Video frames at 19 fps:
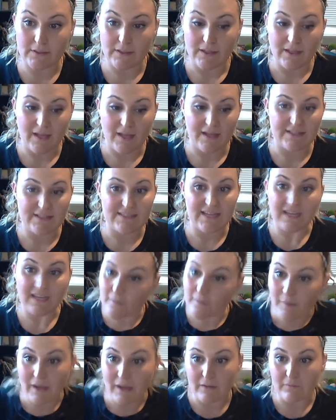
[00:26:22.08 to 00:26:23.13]
and say,
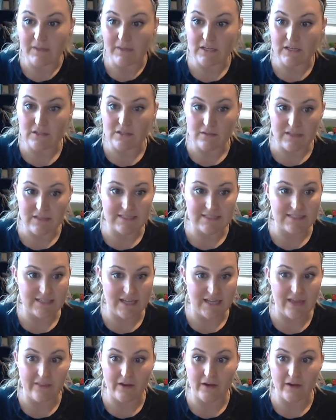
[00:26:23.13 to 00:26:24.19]
come on, we can do this
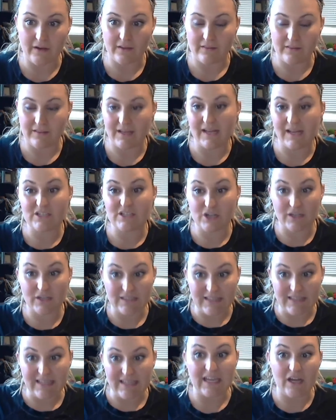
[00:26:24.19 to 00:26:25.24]
together. Then I started
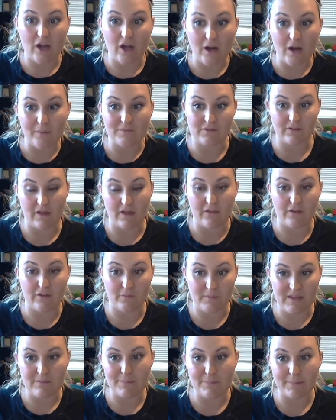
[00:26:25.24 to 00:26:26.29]
linking arms with other
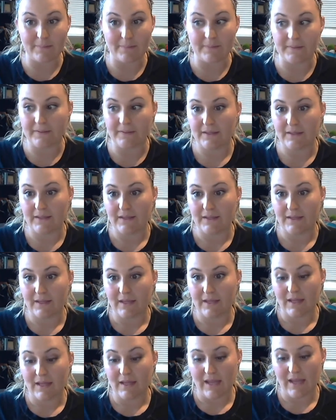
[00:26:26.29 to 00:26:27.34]
people
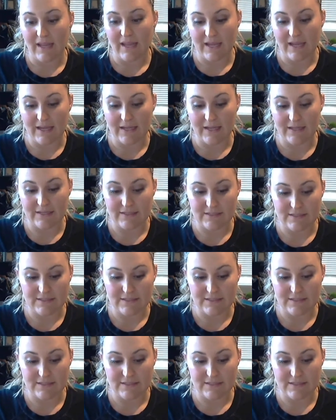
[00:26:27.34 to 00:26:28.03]
and